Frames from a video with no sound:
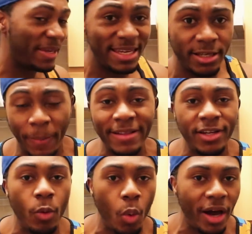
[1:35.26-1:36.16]
be,
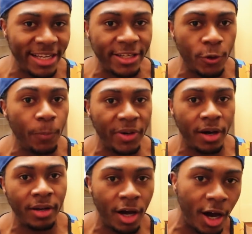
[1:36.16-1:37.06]
depending on what heat you put it
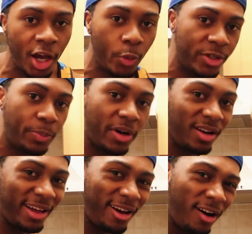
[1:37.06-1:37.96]
on, I always put it
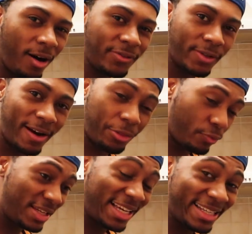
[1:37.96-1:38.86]
on like half, so around
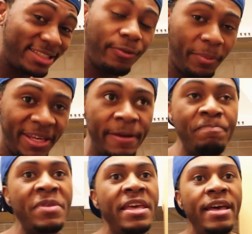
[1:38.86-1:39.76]
3 clicks for me.
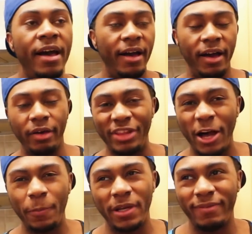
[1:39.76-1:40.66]

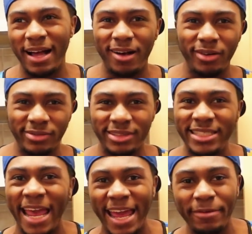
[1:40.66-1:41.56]
That'll be around
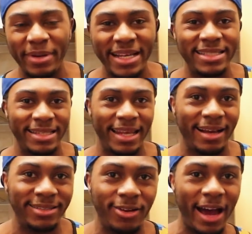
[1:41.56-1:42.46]
10 minutes and then I
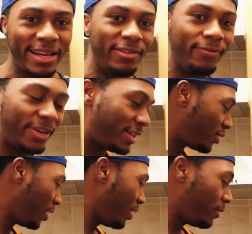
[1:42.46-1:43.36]
can start adding the
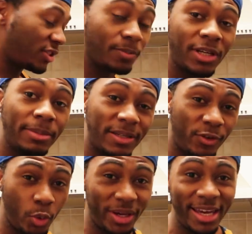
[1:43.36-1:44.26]
veg. Sometimes
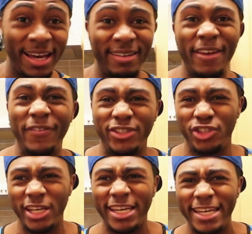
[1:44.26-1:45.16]
even quicker. If it's
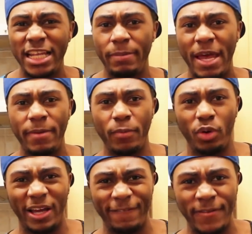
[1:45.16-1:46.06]
chicken, it may be
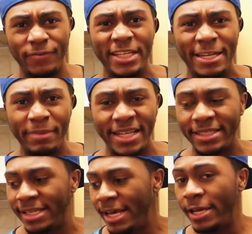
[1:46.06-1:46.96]
more like 15
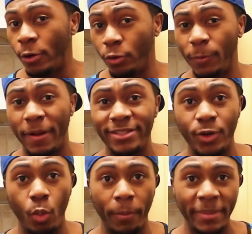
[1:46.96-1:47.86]
minutes. It all depends
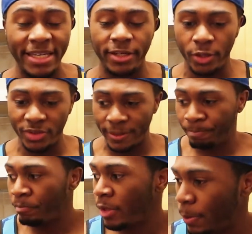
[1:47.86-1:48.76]
on what meat you're
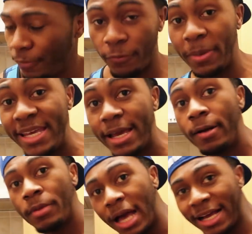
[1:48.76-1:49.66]
using. But for me,
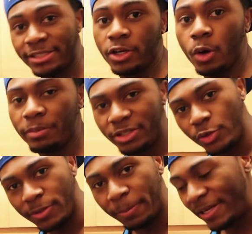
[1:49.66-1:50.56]
as you know, I'm
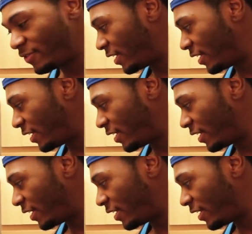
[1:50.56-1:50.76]
using beef